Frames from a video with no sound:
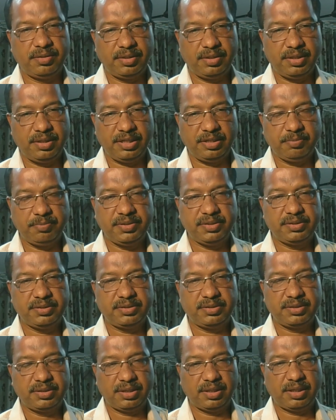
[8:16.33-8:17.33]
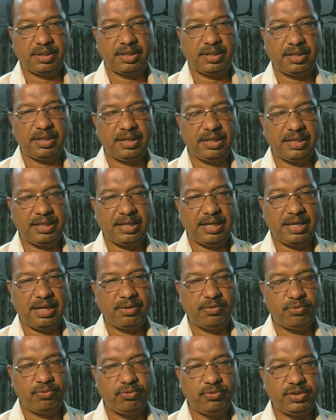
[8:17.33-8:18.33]
that means
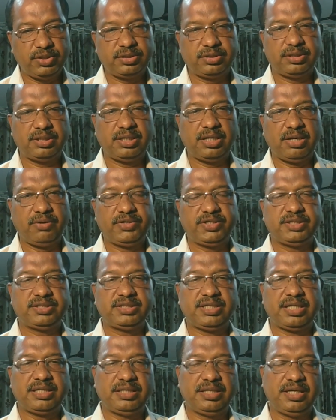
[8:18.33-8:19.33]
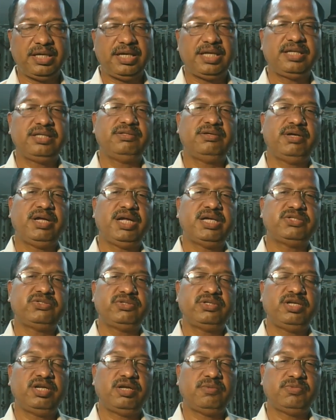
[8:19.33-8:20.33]
which languages are there in the 8th
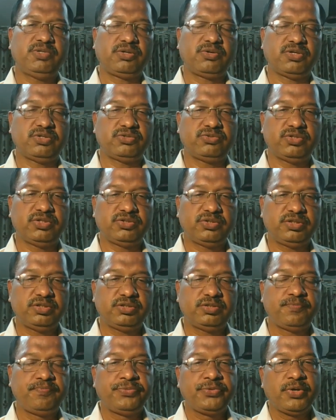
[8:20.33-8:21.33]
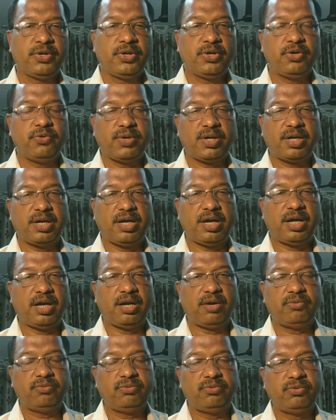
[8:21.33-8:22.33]
schedule of the constitutions, you are
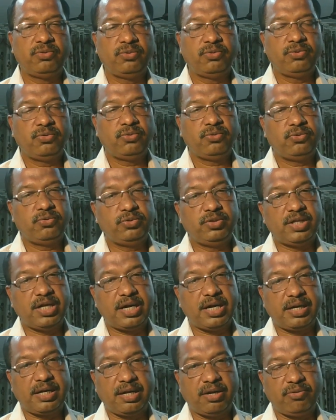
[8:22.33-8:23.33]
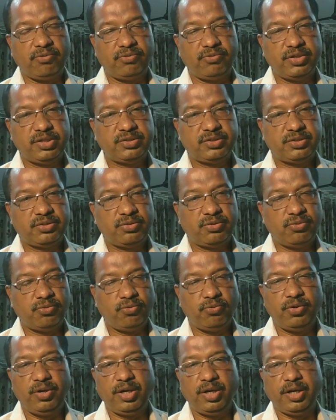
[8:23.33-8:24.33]
allowed to that language
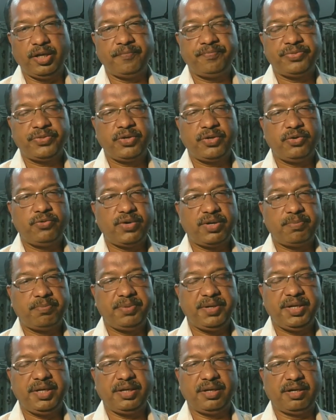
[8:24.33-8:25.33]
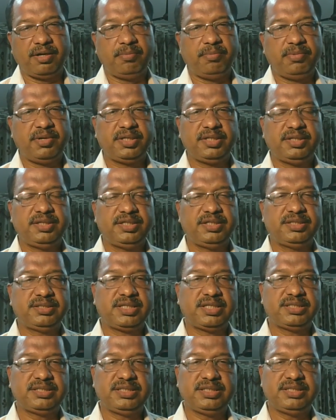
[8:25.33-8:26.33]
only. You are free here, but in this
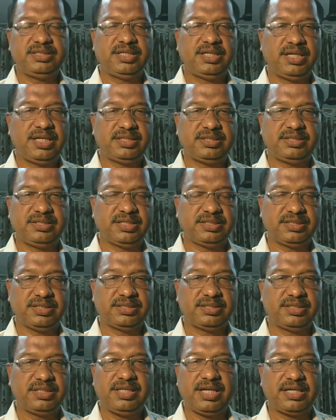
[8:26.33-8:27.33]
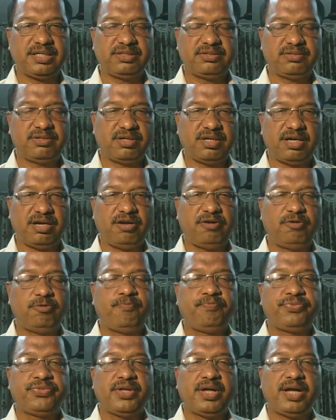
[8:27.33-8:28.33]
case CGL and CHSL, that is not allowed,
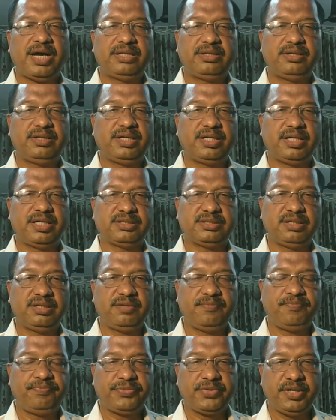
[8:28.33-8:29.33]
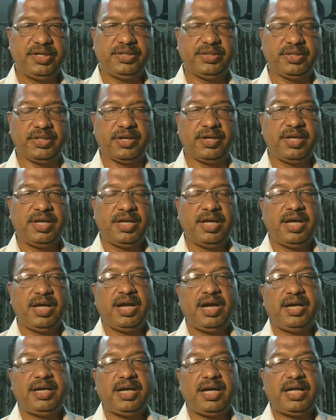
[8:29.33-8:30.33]
either English or Hindi.
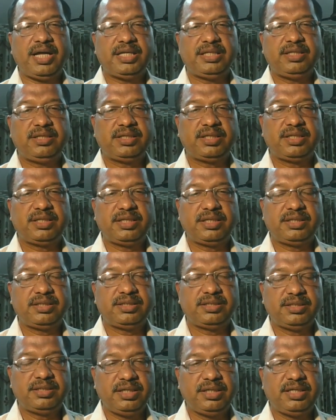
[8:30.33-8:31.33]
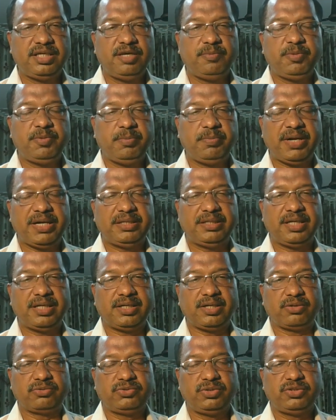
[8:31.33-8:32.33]
And another thing, keep in mind
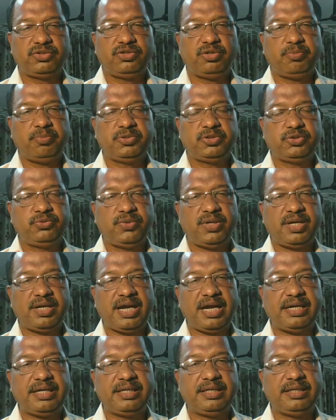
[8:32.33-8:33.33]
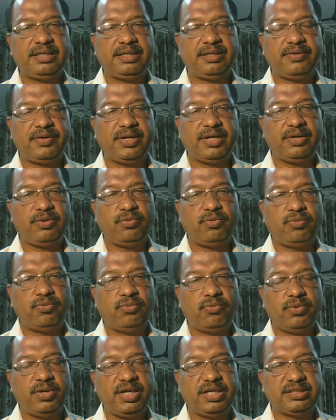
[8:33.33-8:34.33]
that actually suppose you are writing
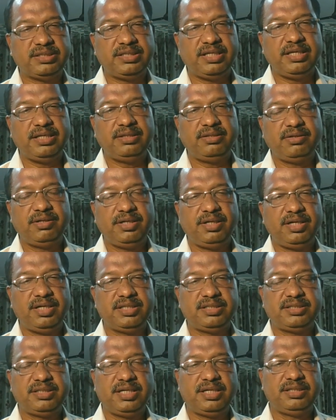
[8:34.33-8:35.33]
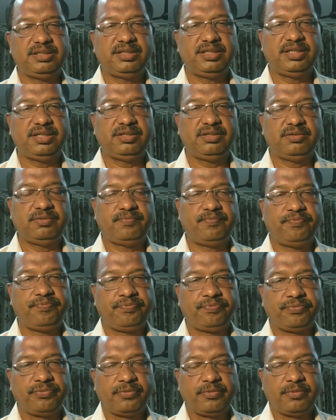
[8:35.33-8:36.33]
essay in the English and then
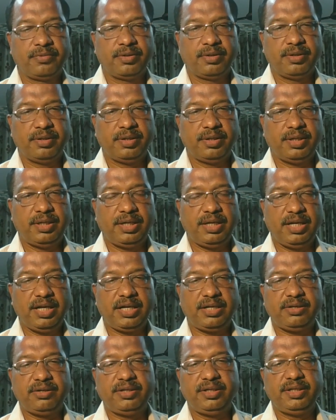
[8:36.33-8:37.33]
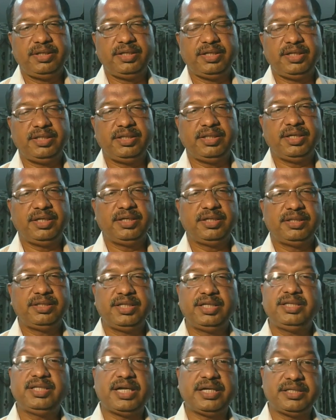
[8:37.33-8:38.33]
letter in Hindi,
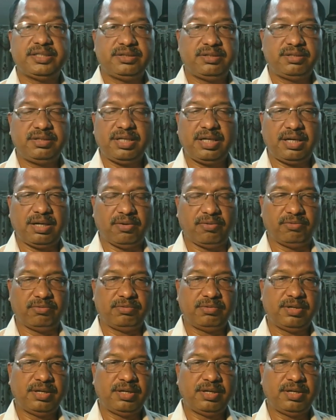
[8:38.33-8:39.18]
then that is not allowed.